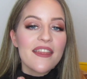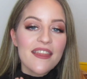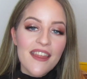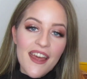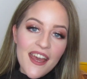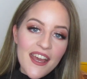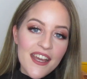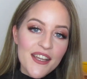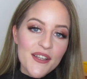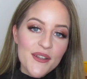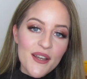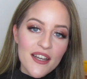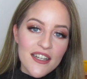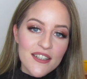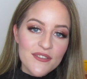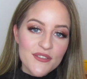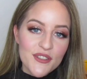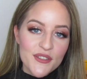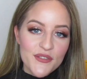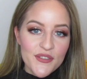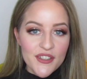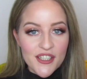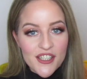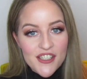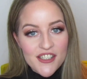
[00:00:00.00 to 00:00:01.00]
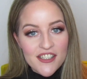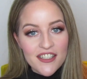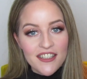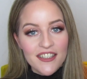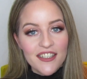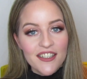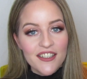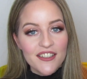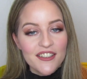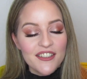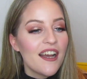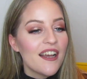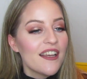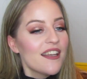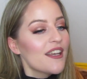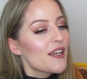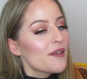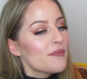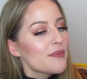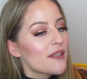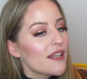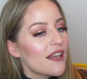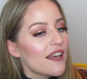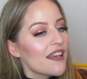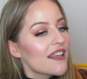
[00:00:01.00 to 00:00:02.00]
There you have the finished look. I
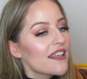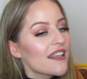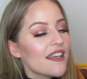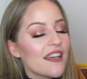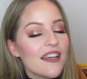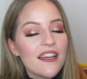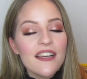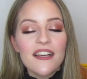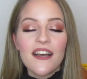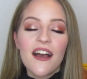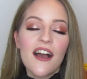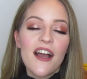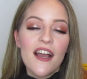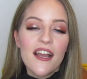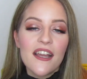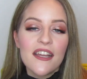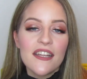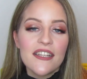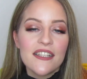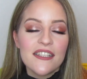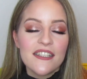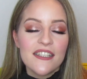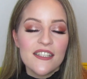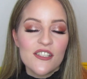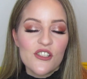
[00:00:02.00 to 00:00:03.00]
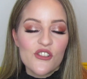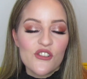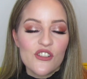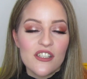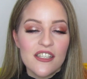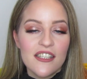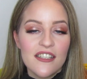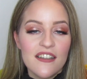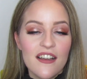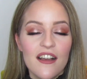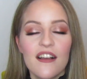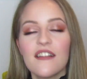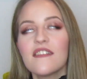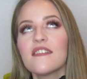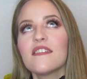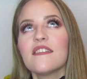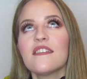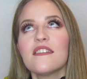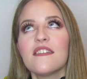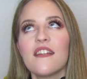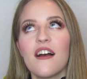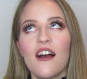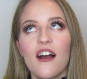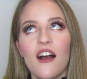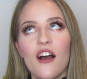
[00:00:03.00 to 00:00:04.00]
hope you like it. I literally
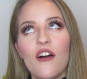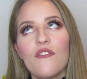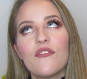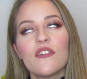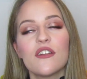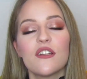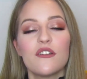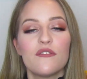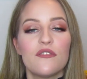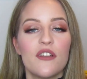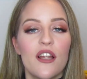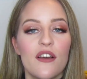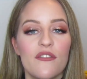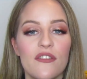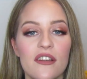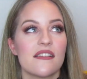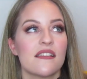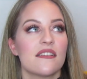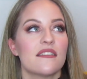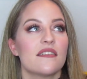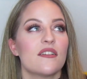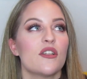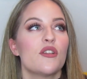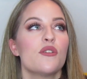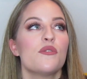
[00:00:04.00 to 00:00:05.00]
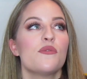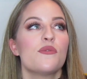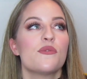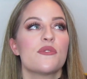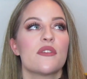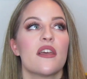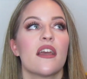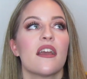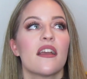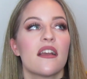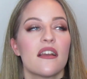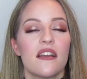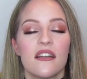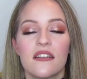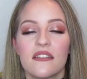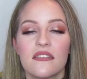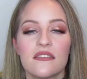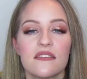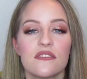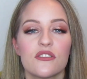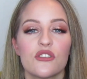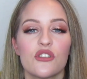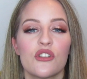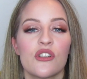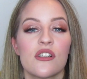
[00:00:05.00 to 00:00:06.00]
love, love, love it. Oozing
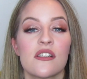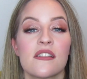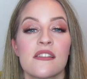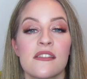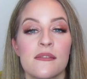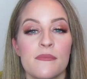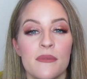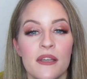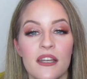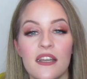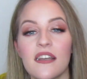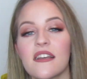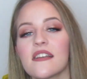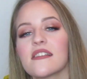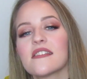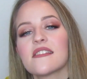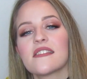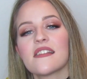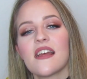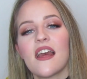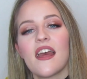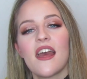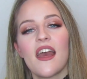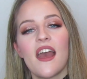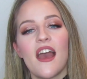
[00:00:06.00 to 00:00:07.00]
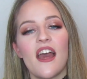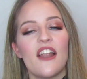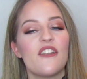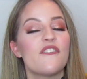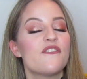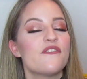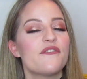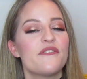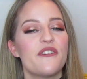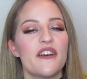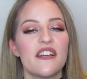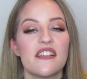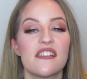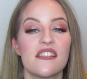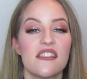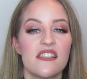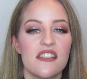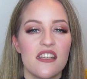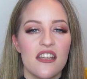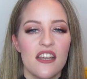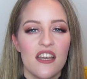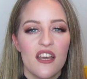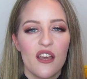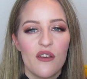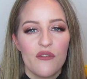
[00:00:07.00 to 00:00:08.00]
Christmas and
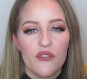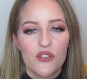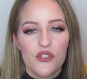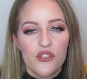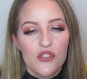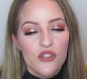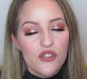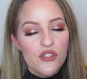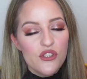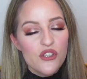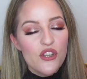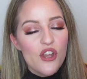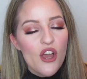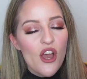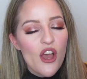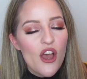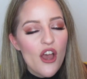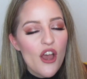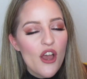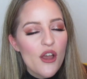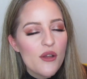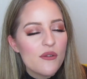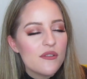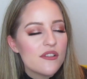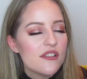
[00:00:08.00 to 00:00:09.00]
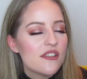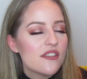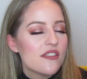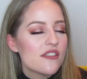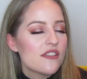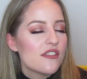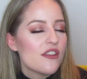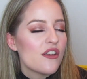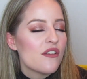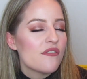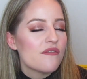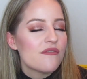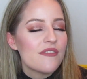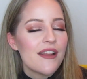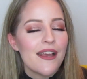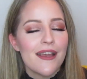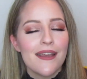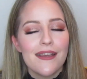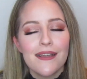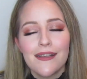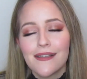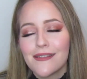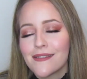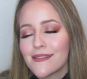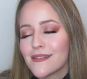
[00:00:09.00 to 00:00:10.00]
festive and snow and
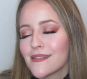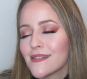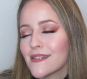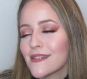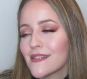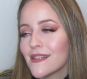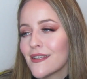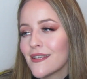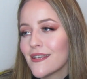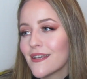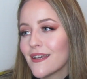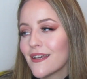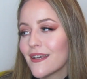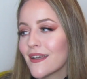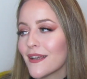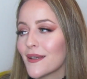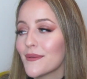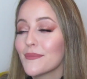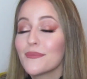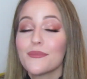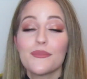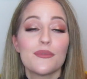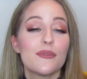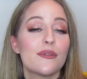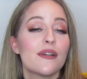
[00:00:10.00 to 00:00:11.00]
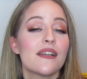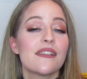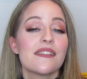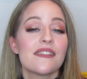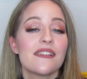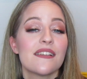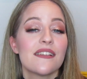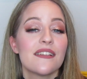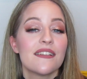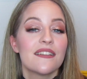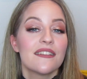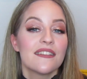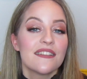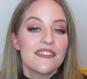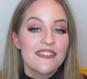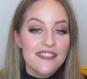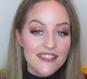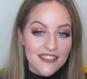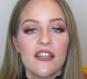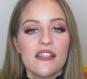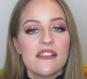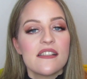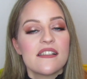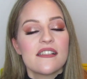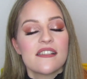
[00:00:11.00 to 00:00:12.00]
snowflakes and skiing and presents.
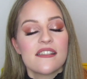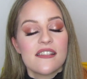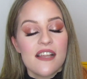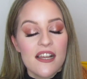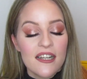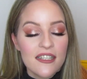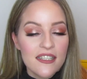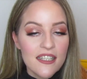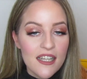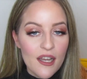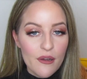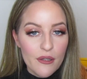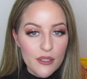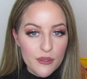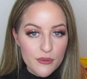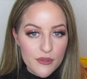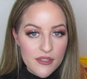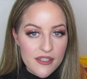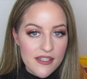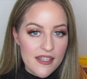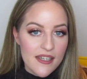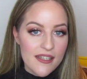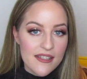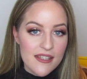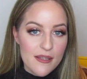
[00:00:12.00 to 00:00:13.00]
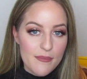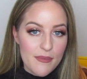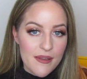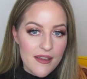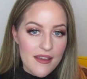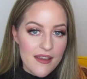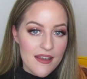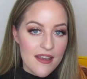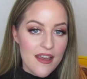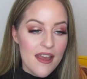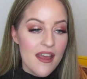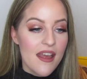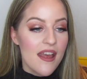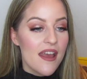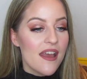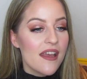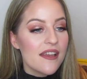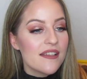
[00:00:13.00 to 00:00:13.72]
It's exactly how I wanted it to be.